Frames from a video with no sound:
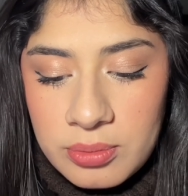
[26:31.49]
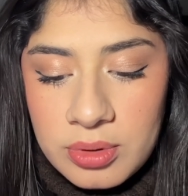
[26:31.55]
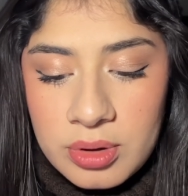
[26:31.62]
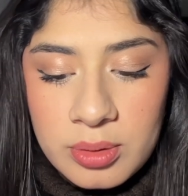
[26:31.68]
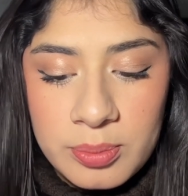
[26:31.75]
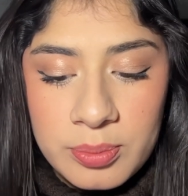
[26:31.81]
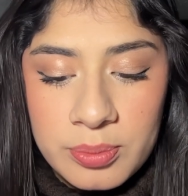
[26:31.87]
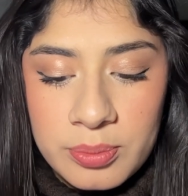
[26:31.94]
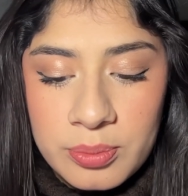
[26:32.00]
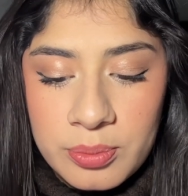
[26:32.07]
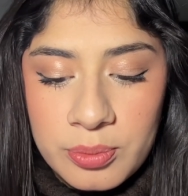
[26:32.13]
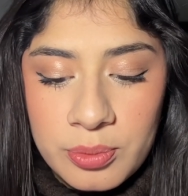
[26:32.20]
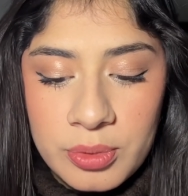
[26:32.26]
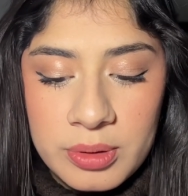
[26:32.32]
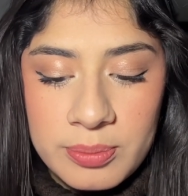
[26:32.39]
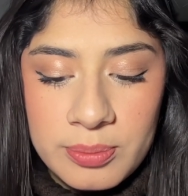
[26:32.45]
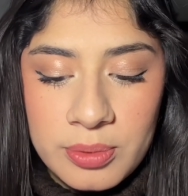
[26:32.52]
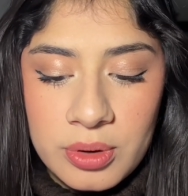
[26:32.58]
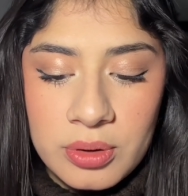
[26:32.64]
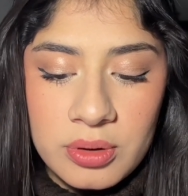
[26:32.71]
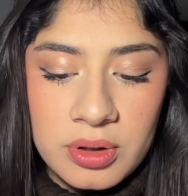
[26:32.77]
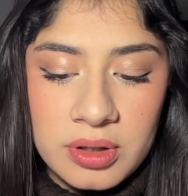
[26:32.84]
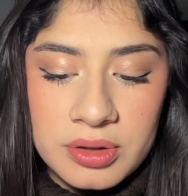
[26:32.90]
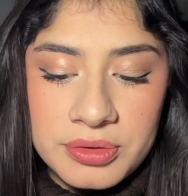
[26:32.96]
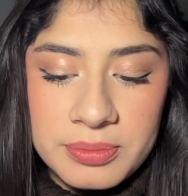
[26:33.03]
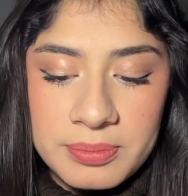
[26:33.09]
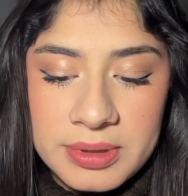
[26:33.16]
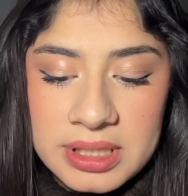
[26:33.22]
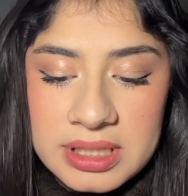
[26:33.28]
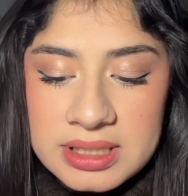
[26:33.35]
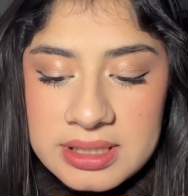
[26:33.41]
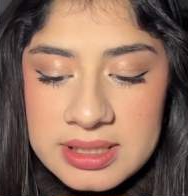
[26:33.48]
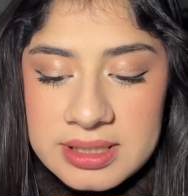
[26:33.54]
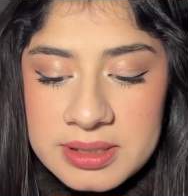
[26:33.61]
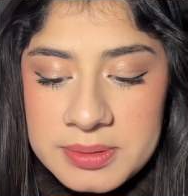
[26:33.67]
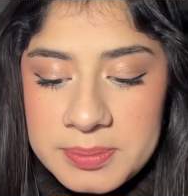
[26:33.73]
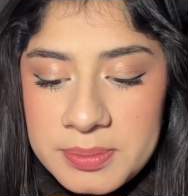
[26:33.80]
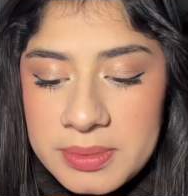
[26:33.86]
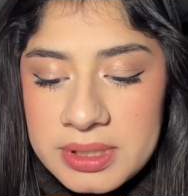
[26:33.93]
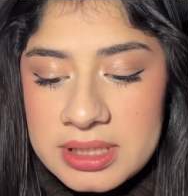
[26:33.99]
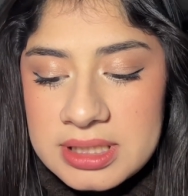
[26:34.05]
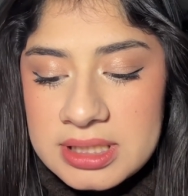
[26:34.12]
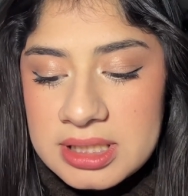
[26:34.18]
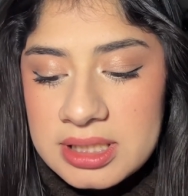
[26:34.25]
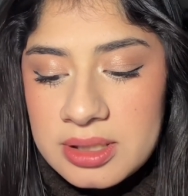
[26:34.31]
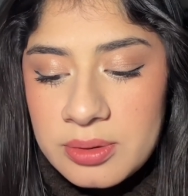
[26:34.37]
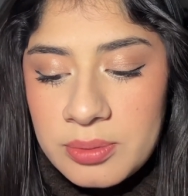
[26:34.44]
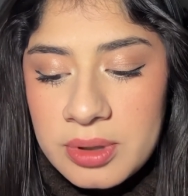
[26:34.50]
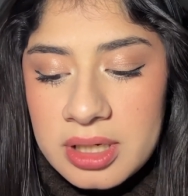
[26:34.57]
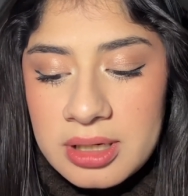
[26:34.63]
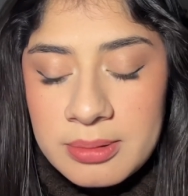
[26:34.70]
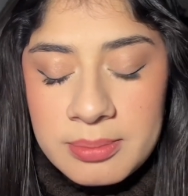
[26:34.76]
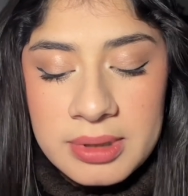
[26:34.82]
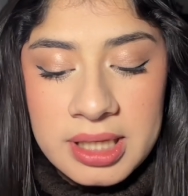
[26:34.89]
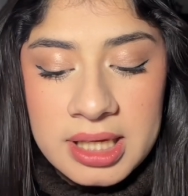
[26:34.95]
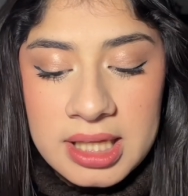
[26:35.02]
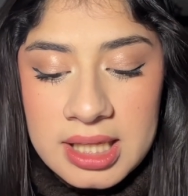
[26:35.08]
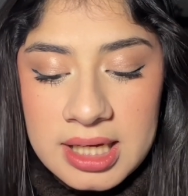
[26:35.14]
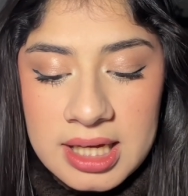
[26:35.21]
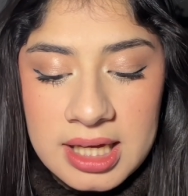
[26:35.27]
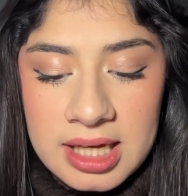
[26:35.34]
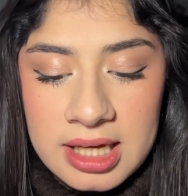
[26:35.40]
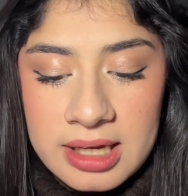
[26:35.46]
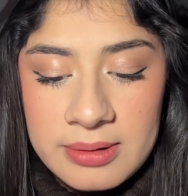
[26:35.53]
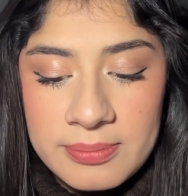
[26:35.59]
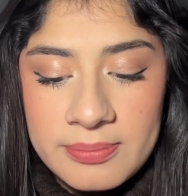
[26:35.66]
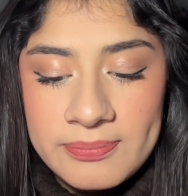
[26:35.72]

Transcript: Well, we broke all the pieces, but still wanna play the game.